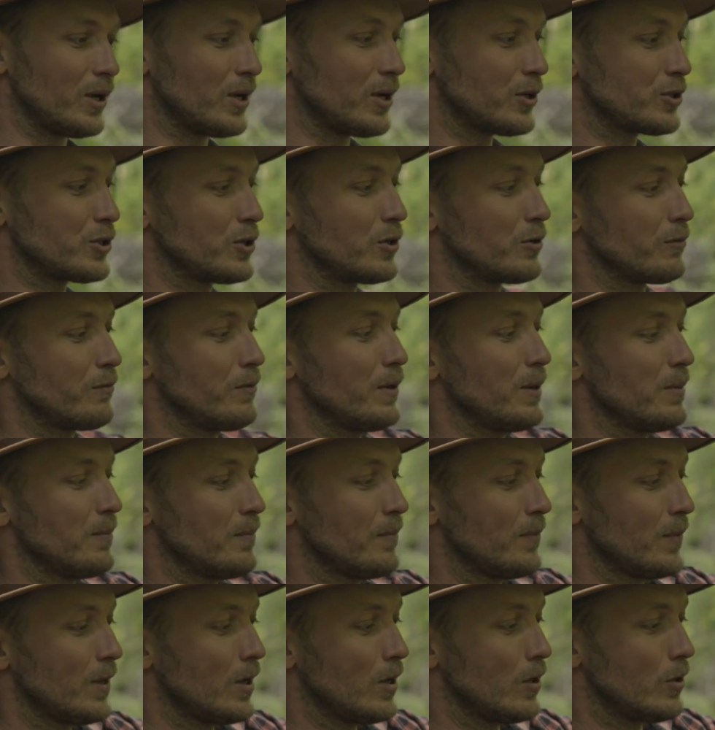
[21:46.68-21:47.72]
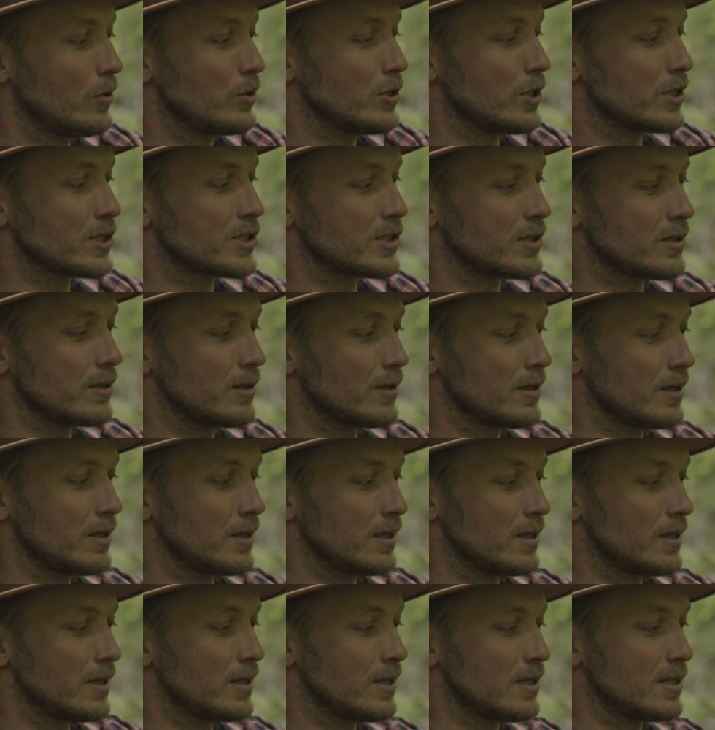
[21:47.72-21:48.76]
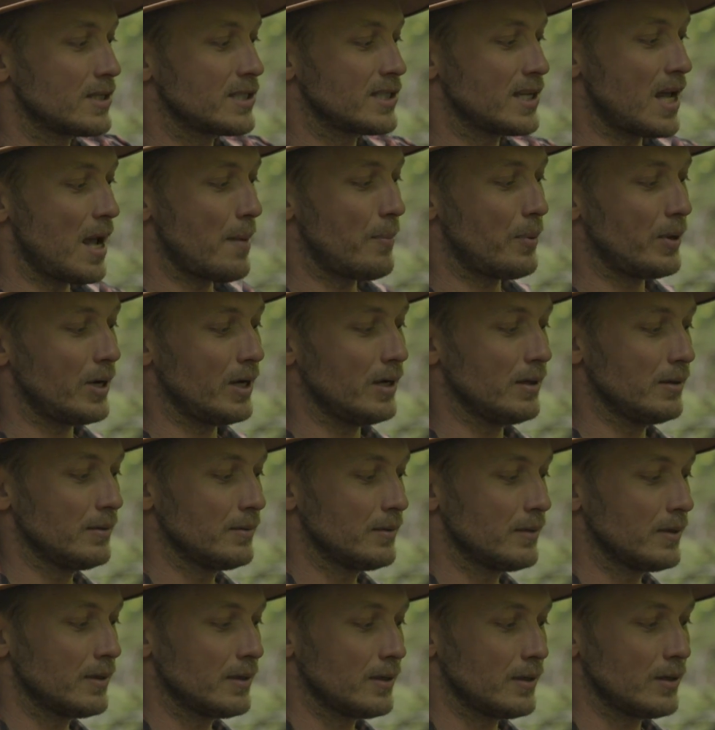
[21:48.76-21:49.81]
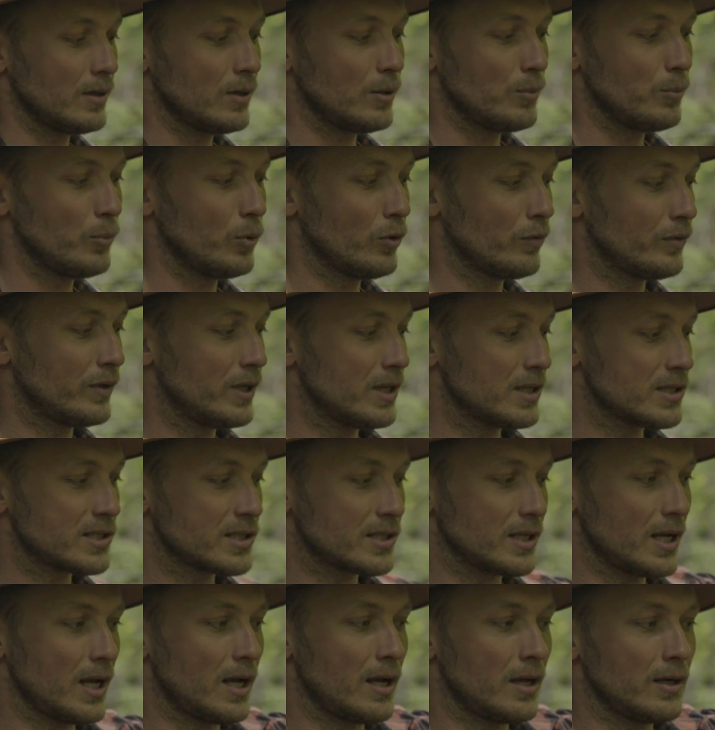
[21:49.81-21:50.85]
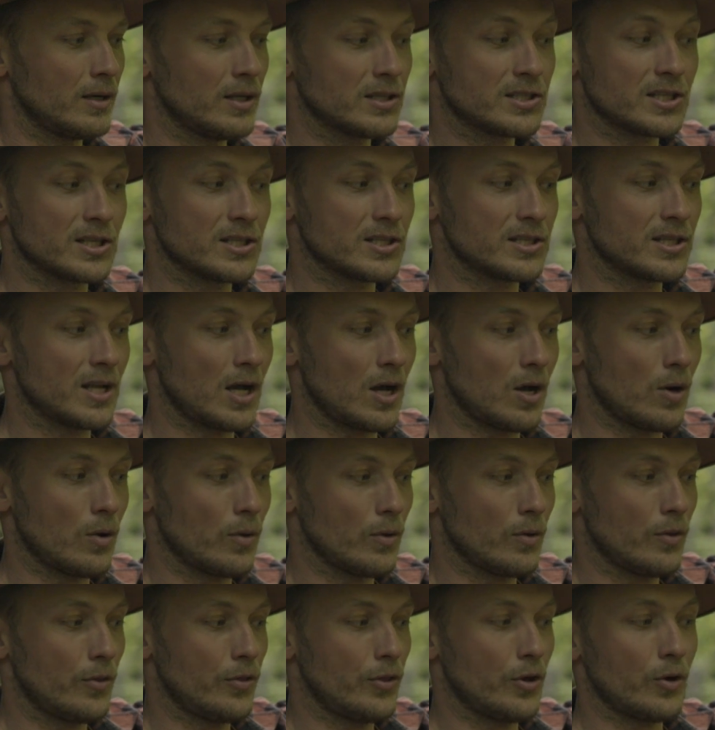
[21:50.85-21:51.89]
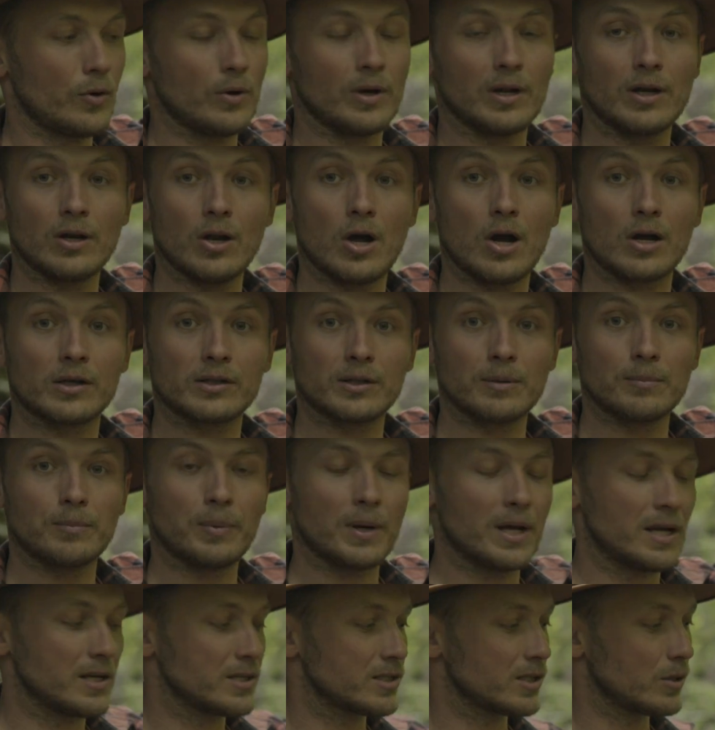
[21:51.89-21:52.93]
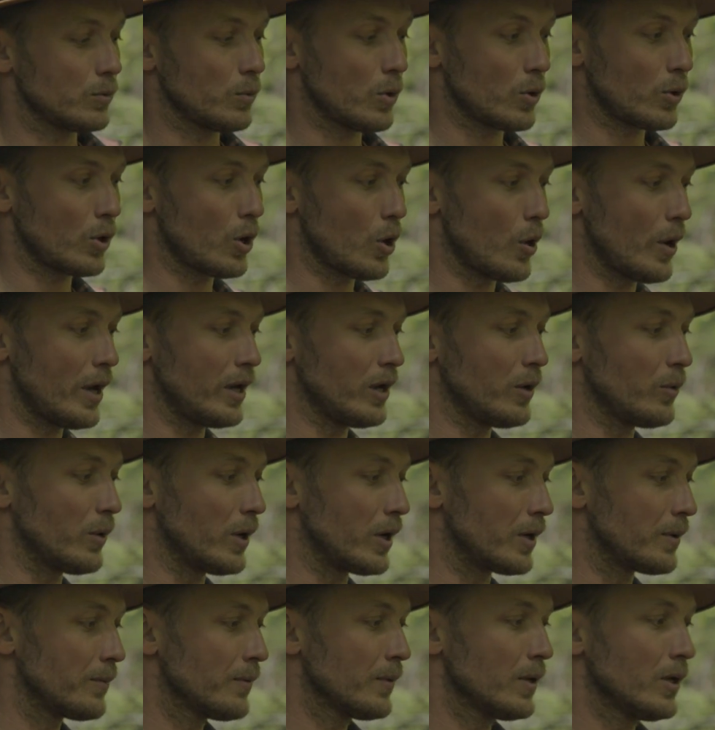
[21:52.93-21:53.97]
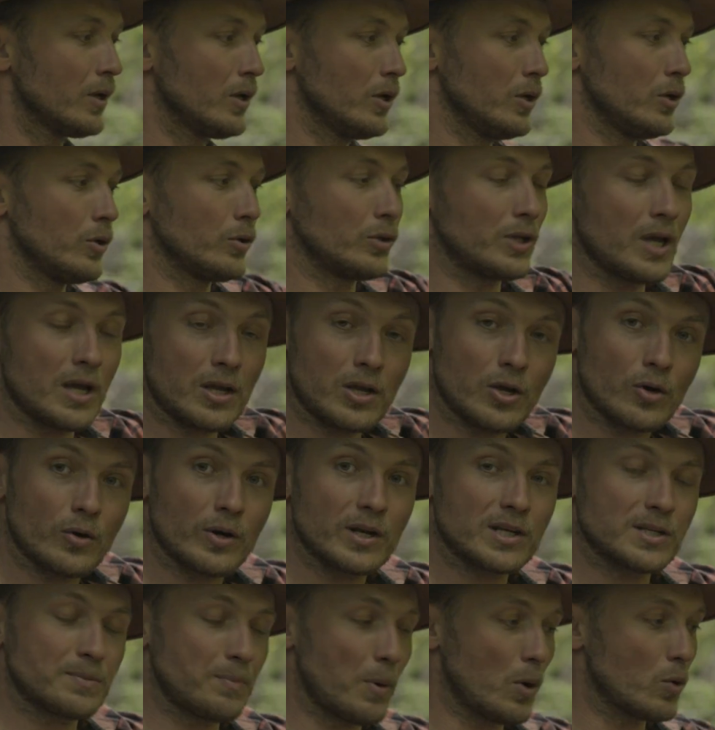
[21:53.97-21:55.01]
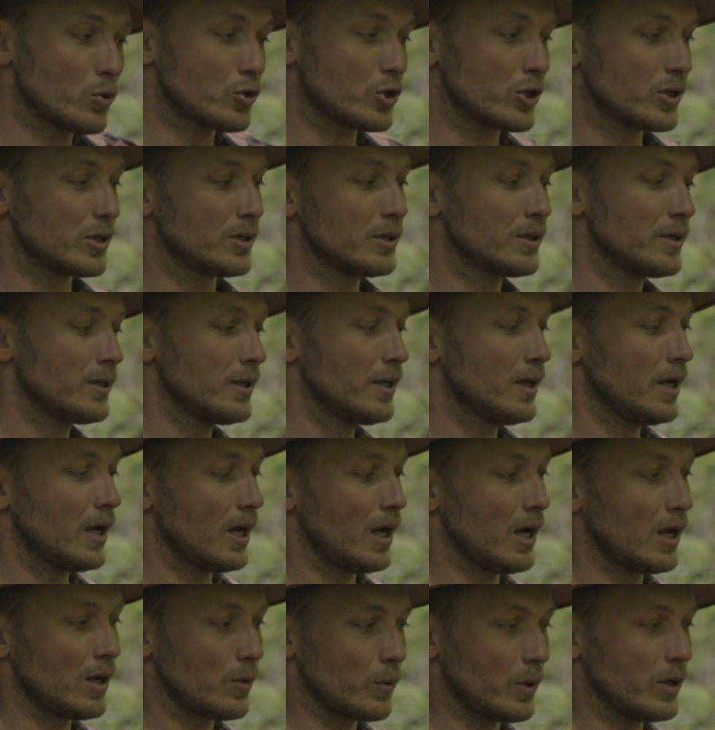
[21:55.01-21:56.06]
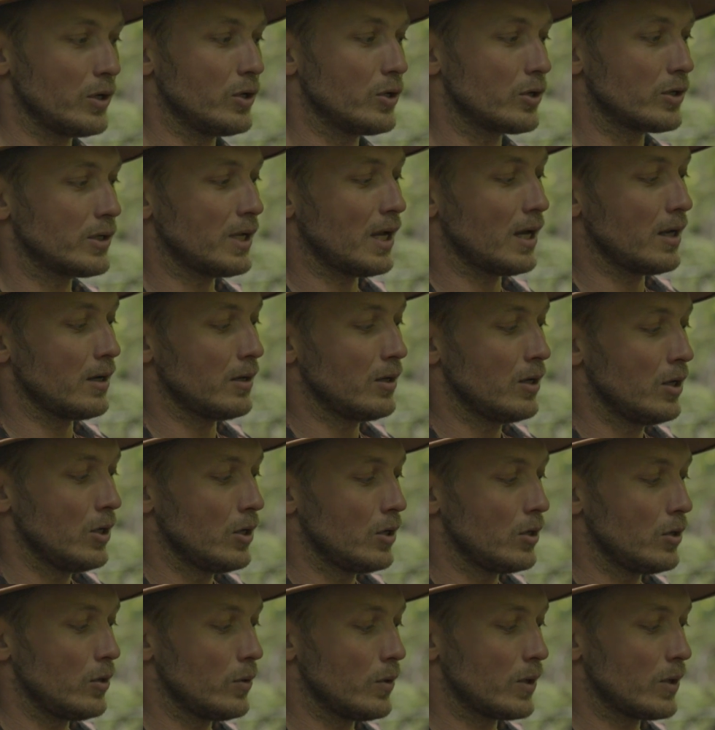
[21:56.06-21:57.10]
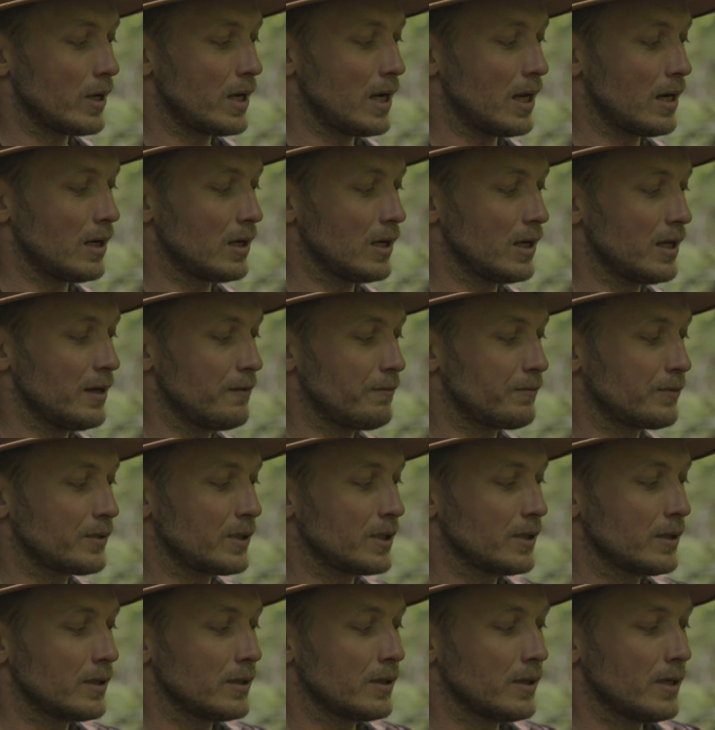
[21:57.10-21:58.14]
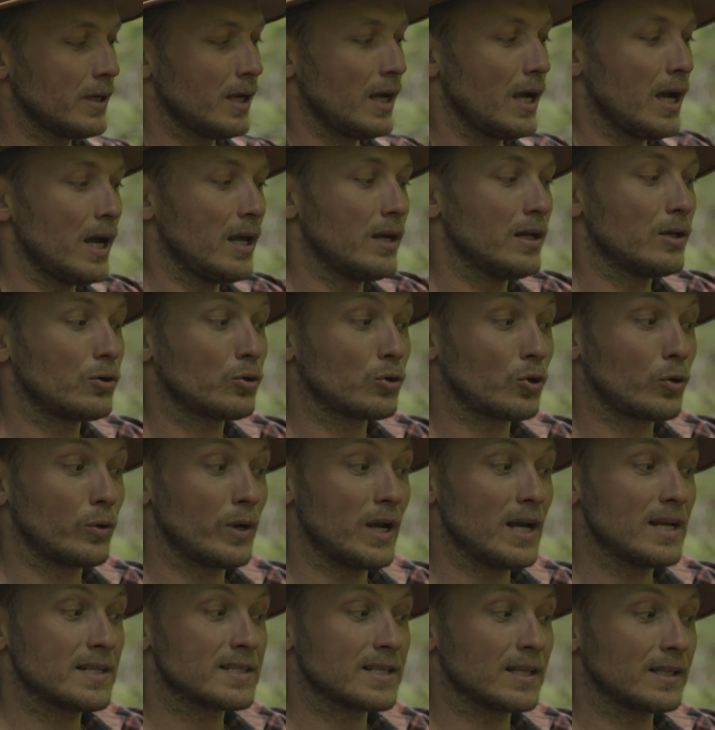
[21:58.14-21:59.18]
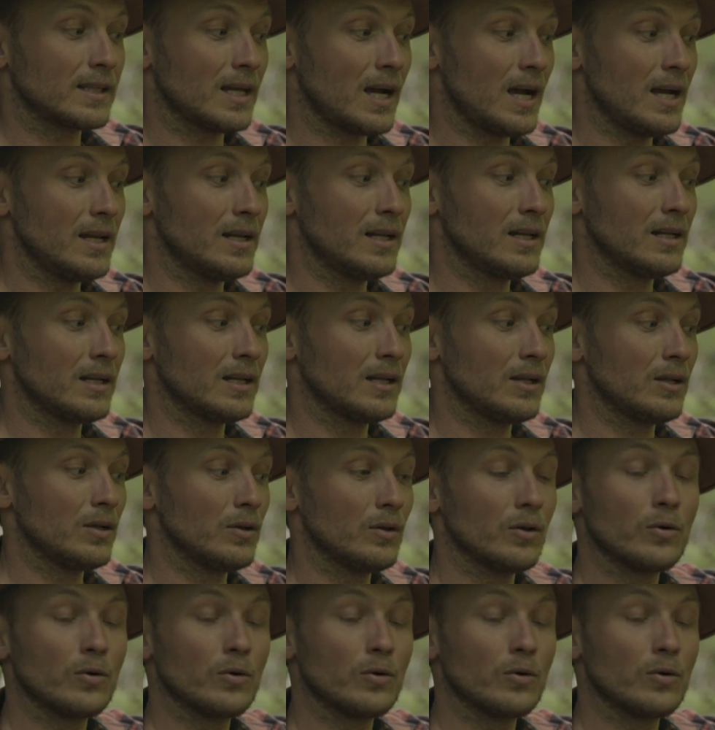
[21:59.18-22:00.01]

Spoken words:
a sheet of film, you just snap it in, move this, and this is now thoroughly locked in place. It won't go anywhere. You take your exposure, and when you're done, you again lift, and it creates a tiny little